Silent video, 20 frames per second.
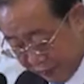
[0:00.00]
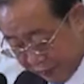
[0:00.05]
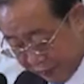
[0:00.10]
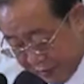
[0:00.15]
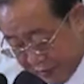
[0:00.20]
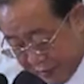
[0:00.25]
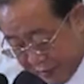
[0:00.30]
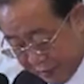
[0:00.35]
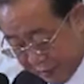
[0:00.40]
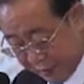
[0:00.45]

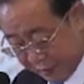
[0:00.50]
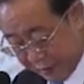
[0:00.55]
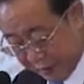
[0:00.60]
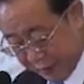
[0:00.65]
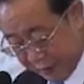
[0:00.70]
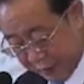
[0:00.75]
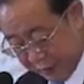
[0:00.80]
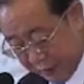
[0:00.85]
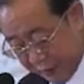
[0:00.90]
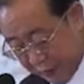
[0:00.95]

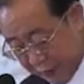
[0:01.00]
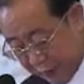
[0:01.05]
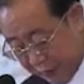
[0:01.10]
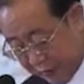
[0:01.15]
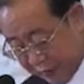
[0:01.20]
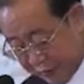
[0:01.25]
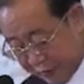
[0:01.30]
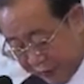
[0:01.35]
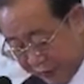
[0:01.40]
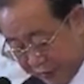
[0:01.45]
Recently,
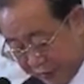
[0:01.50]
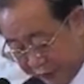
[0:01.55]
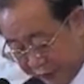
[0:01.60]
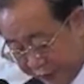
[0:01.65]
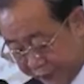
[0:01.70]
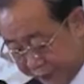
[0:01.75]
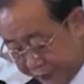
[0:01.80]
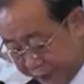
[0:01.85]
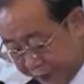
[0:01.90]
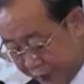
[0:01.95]
on
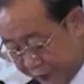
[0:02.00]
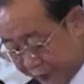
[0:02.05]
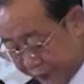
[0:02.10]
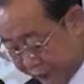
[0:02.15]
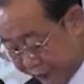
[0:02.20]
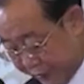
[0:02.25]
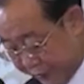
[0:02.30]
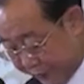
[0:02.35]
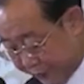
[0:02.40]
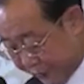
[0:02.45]
25th of
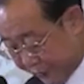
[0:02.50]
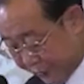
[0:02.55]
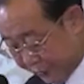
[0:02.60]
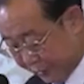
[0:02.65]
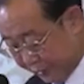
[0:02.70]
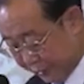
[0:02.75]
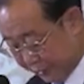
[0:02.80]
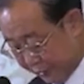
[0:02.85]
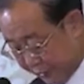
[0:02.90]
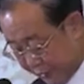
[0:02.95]

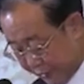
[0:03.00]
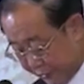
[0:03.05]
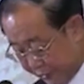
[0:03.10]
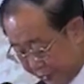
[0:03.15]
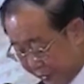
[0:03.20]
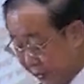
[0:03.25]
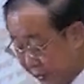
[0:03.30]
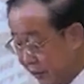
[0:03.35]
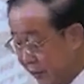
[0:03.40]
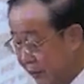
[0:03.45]
November,
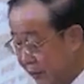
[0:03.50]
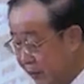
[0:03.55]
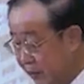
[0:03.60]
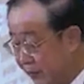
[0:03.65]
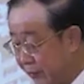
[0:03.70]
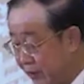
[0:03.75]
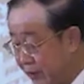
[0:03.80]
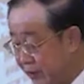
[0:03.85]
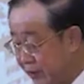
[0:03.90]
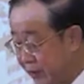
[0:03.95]
the
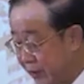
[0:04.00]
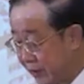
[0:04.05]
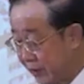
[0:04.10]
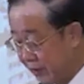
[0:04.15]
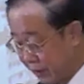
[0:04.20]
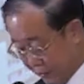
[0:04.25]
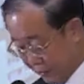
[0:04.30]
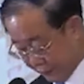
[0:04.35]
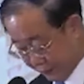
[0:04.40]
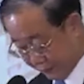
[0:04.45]

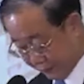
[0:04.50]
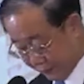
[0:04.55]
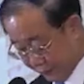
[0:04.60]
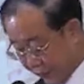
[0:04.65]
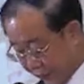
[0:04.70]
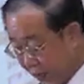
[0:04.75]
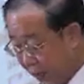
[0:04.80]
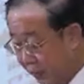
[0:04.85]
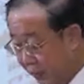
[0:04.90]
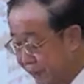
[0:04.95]
Ministry
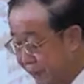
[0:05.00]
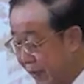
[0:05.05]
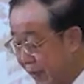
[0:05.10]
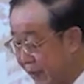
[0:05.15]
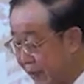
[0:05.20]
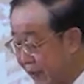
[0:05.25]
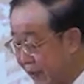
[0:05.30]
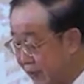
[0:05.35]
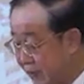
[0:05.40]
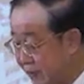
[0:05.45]
of
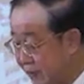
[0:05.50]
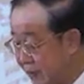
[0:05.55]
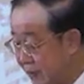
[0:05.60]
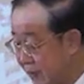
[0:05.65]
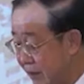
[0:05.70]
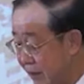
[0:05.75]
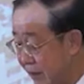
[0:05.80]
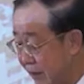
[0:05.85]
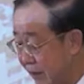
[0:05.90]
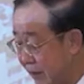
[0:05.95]
Finance
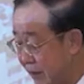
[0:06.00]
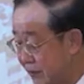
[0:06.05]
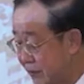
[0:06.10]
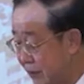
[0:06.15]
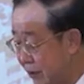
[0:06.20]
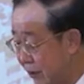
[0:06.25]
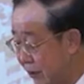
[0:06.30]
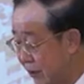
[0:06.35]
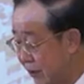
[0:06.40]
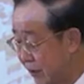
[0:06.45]
has
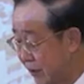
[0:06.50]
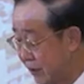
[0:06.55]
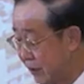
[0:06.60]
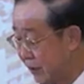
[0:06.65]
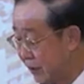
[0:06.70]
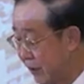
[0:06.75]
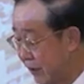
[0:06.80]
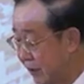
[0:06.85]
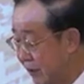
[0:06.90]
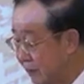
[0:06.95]
joined the
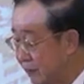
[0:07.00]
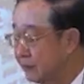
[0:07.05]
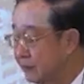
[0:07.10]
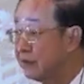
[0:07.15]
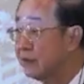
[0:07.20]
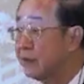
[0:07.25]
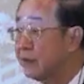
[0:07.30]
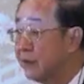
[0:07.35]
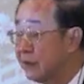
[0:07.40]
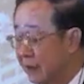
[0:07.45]
ECAT,
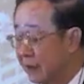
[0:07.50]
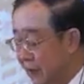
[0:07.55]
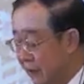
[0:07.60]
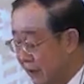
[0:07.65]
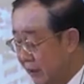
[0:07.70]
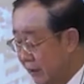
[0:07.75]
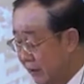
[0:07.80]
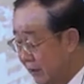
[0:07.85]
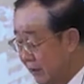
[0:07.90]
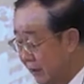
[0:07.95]

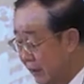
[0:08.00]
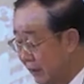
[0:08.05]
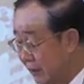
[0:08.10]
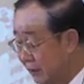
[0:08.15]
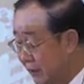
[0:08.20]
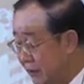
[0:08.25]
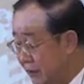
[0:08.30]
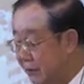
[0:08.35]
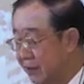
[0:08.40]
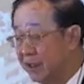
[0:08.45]

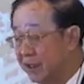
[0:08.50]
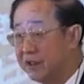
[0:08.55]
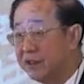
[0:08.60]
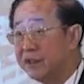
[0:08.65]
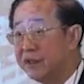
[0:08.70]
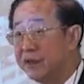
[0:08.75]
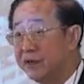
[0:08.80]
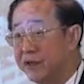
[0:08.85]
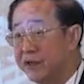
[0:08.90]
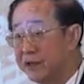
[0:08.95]
Electricity
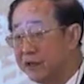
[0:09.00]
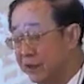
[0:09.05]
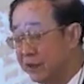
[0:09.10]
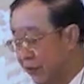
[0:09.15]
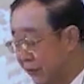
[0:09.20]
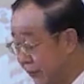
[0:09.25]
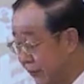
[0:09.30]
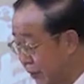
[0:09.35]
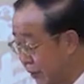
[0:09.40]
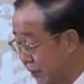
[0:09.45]
Generation
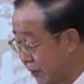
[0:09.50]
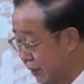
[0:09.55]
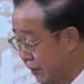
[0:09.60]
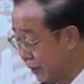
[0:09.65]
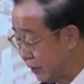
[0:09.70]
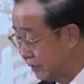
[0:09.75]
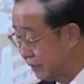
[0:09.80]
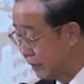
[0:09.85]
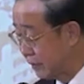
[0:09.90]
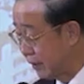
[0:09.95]
Authority
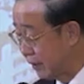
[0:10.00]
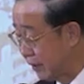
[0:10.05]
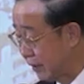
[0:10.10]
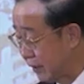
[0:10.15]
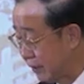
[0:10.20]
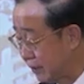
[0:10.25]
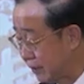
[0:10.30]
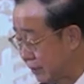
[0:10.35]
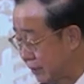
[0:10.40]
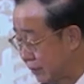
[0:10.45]
of
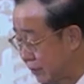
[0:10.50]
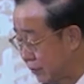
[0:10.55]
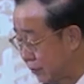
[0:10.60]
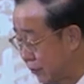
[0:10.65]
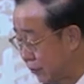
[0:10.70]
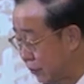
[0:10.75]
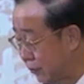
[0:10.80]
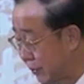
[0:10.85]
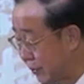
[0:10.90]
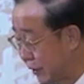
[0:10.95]
Thailand, to
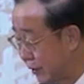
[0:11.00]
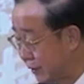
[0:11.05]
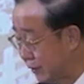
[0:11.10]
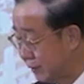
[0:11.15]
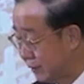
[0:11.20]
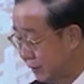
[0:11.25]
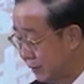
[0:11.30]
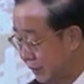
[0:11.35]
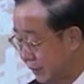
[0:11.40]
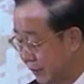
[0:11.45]

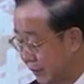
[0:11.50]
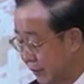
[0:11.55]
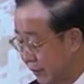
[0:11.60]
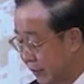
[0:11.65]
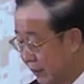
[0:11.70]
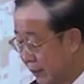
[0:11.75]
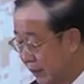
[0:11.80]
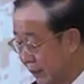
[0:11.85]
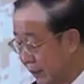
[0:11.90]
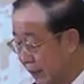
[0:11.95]
open
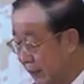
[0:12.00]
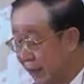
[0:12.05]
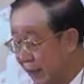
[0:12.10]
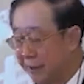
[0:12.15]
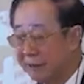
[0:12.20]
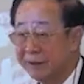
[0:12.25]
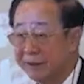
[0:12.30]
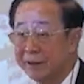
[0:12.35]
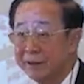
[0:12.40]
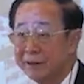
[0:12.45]

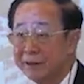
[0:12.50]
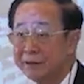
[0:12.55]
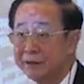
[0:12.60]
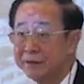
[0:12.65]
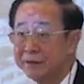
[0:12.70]
ELEX,